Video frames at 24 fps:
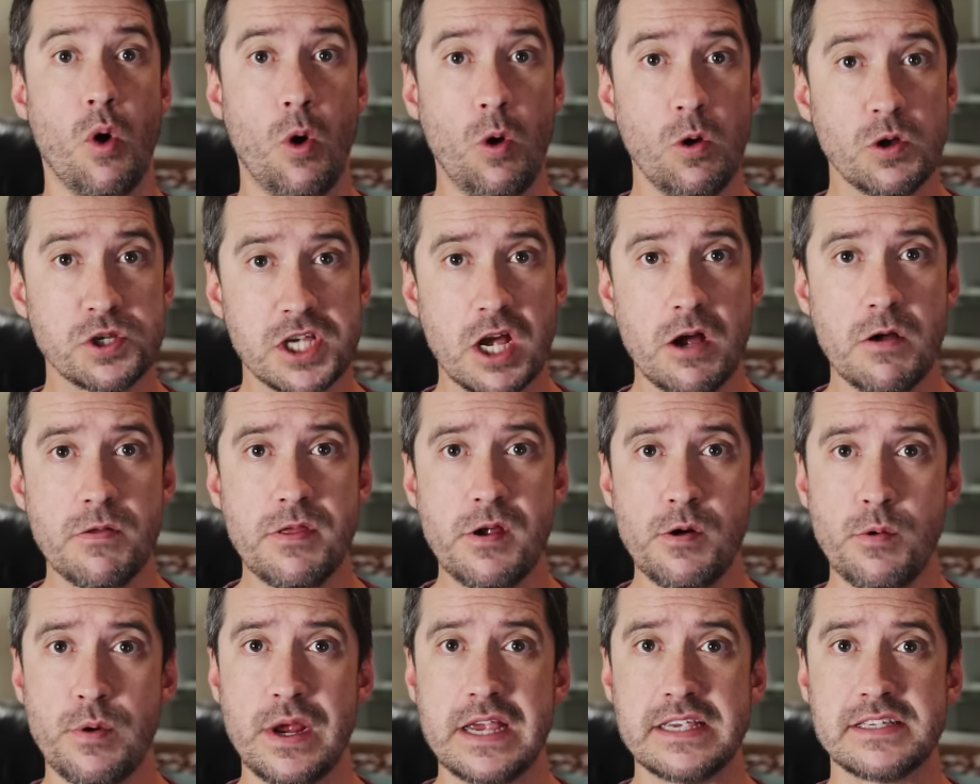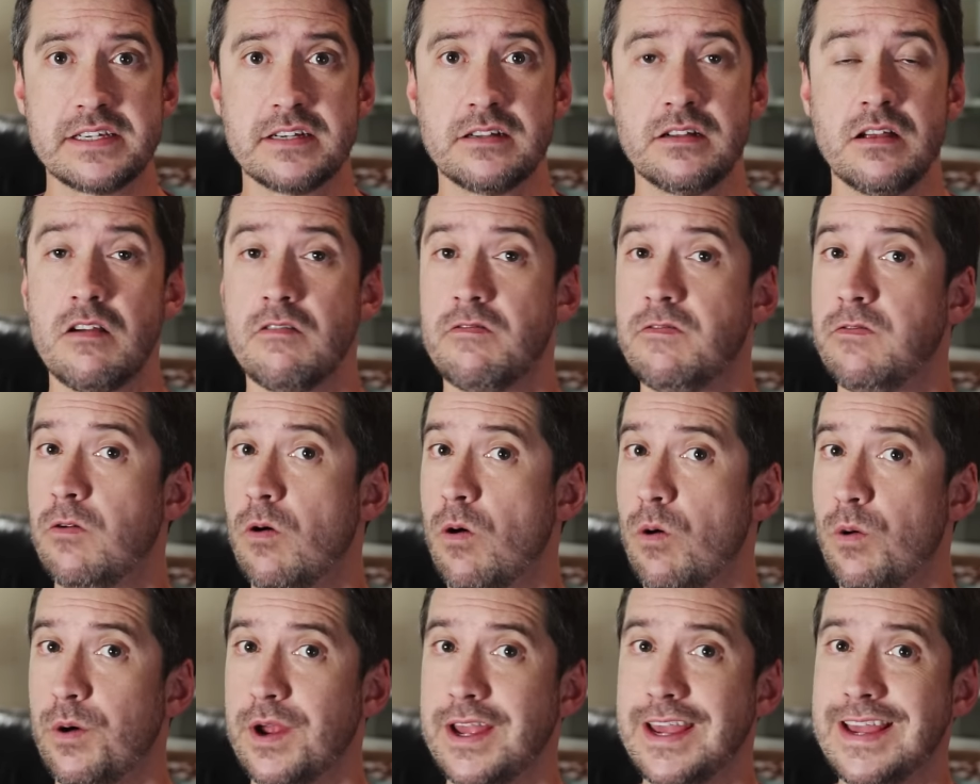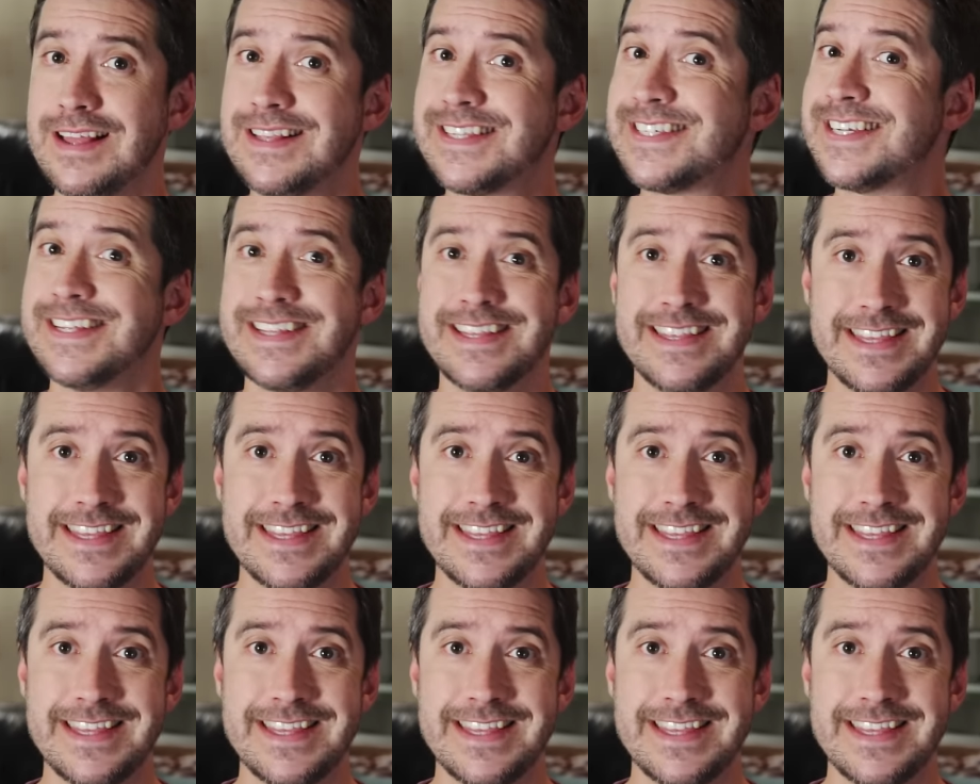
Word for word: also the reason for its